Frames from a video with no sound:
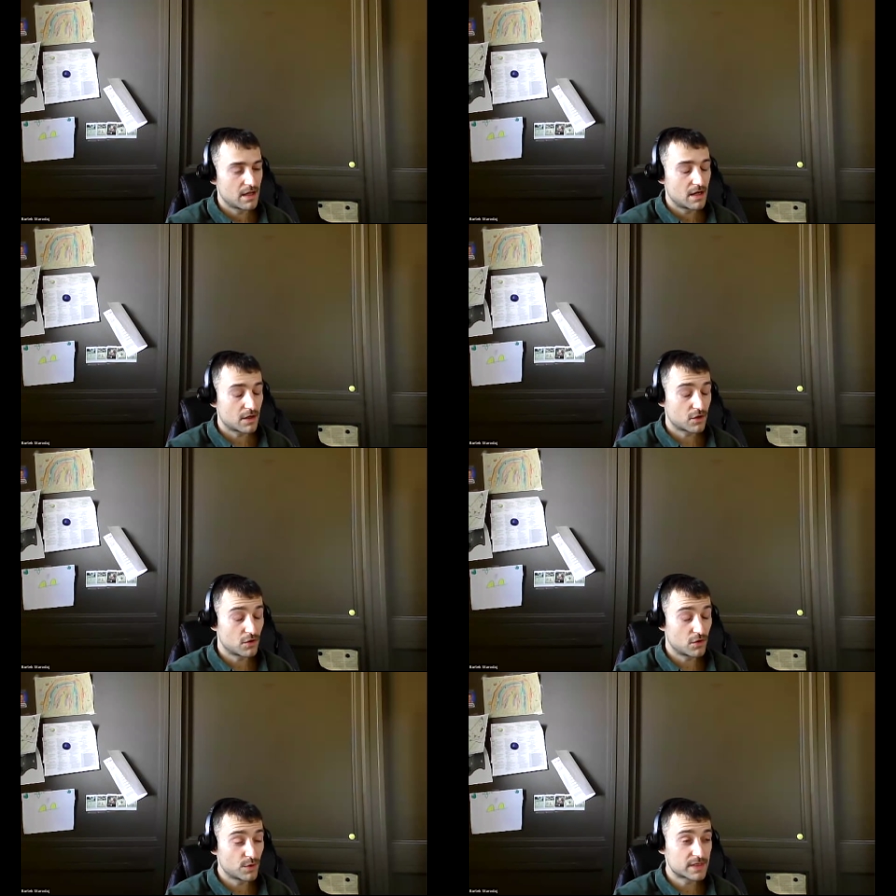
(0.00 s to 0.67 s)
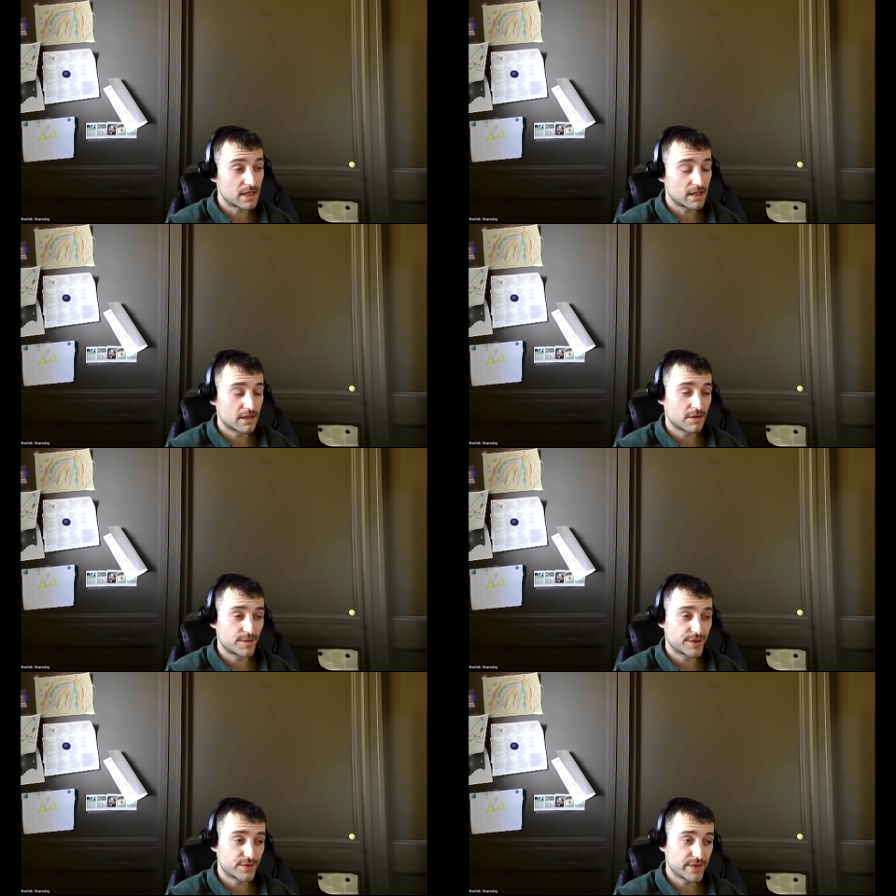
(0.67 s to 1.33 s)
a goal we set in the
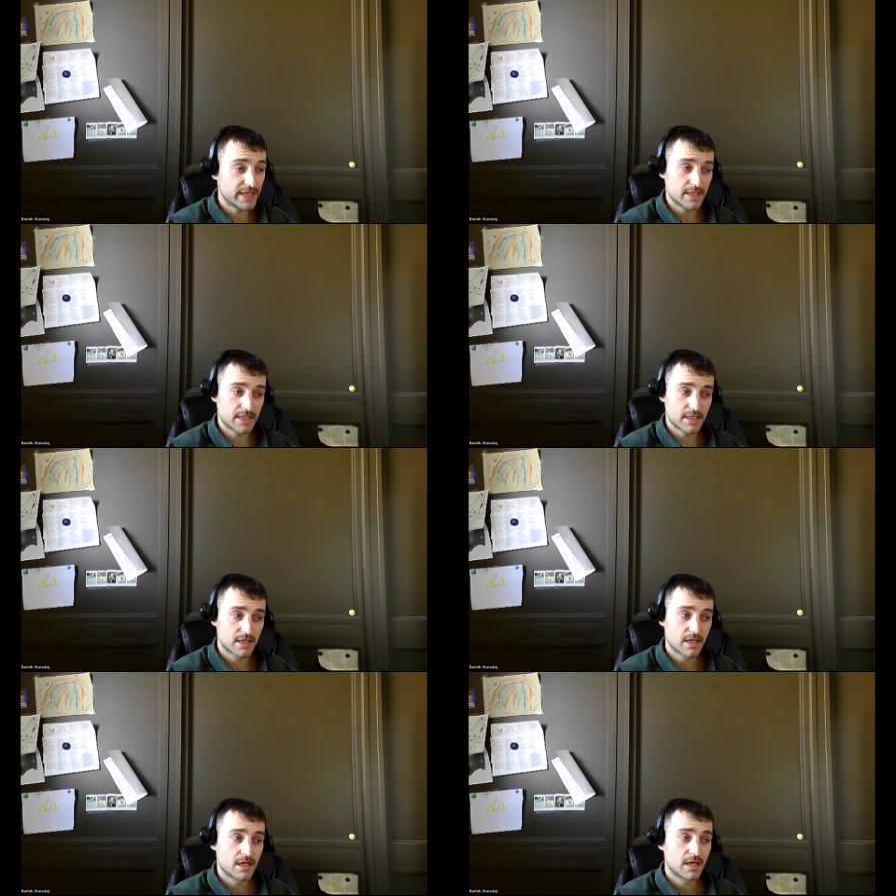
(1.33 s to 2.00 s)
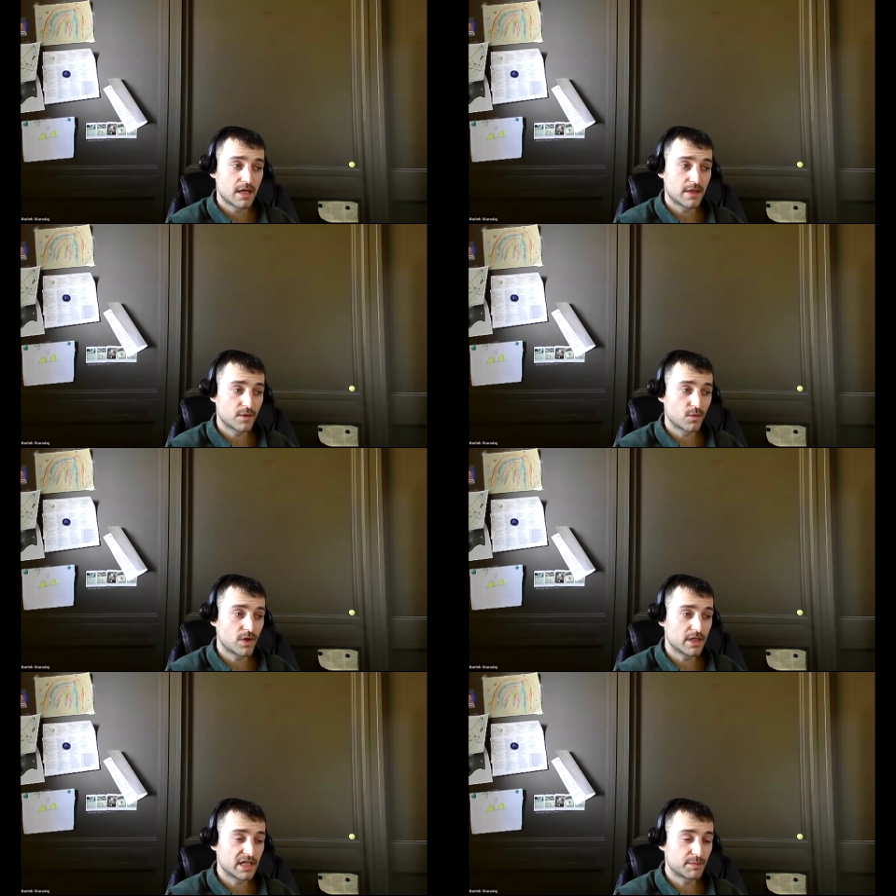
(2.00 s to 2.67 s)
retreat and the
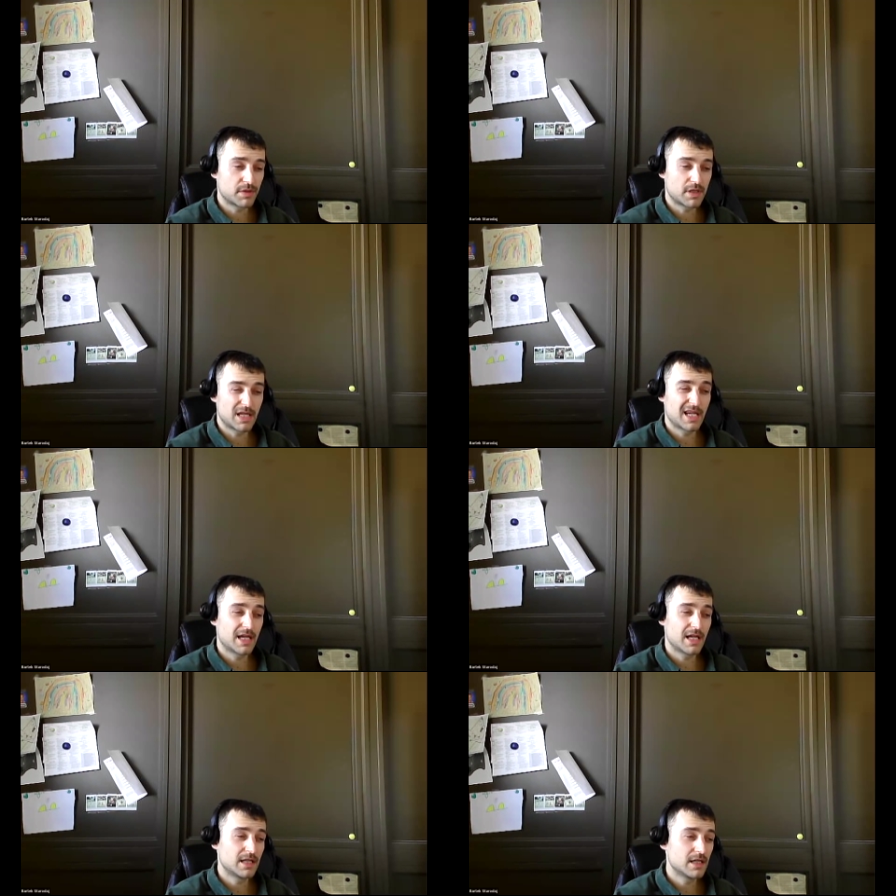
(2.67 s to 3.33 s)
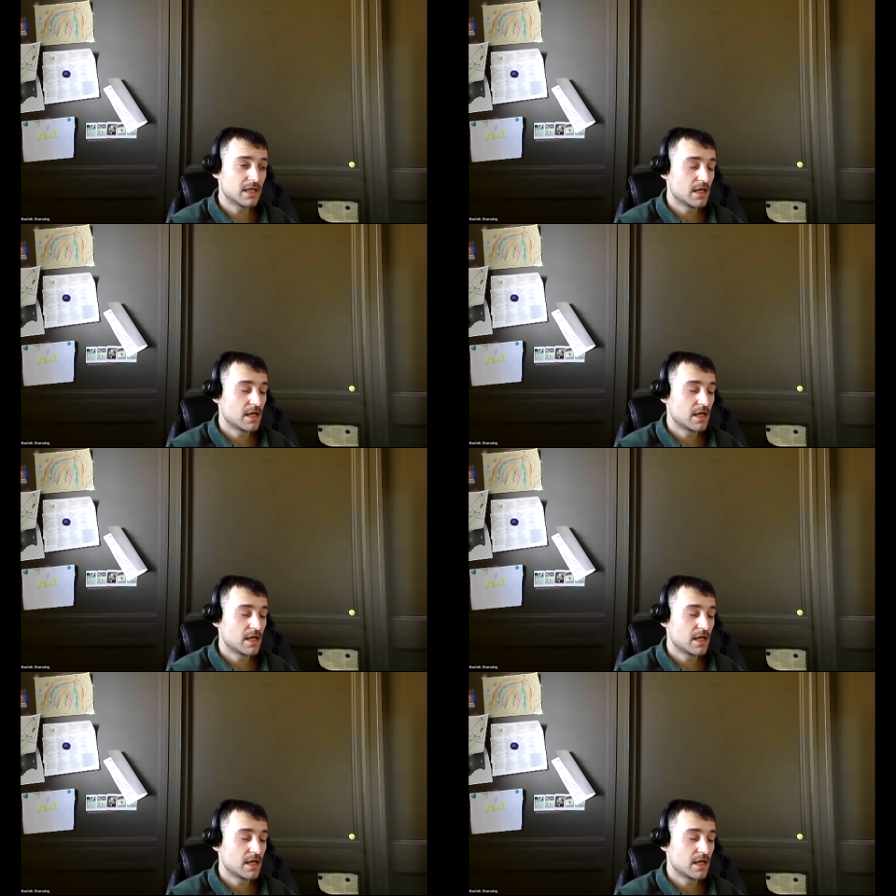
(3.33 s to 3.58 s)
1-year plan.